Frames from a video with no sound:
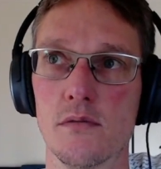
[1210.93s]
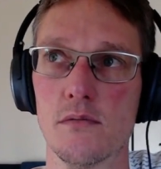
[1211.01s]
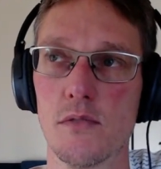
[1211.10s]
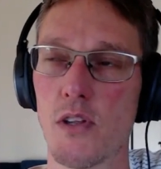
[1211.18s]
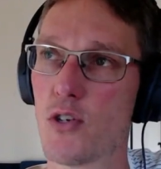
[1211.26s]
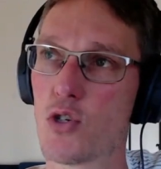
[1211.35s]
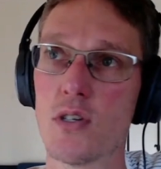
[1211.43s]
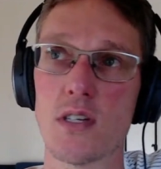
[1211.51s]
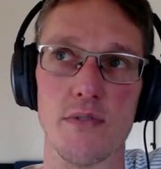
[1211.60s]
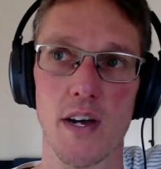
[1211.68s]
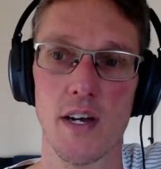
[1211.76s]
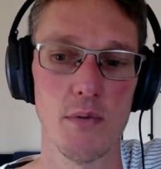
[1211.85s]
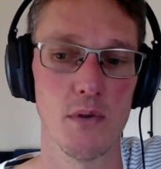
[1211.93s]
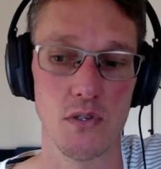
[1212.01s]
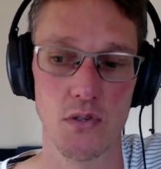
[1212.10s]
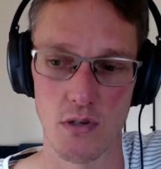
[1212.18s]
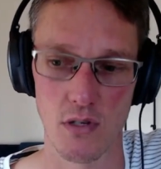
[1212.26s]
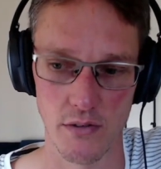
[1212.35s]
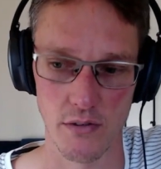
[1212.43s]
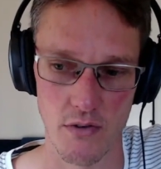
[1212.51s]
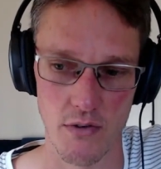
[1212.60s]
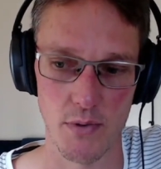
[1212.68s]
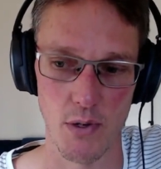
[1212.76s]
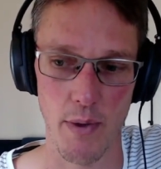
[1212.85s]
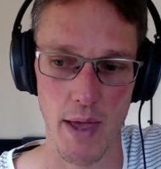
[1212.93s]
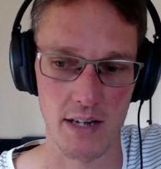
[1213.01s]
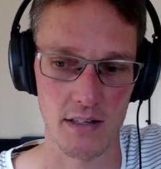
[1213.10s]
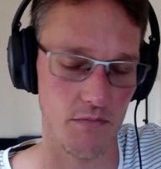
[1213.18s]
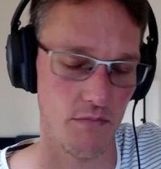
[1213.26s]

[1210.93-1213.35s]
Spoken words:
well, they shouldn't devalue because it's all crypto backed.